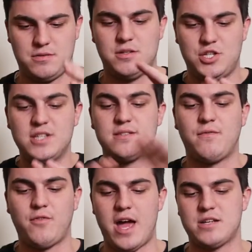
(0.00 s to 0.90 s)
sheets of
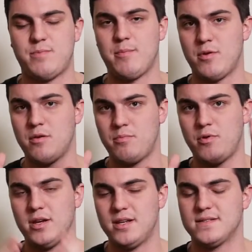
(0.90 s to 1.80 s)
flash paper, and they're
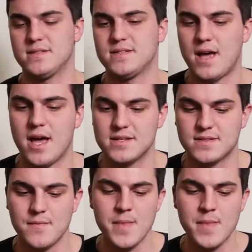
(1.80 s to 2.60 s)
pretty decent size.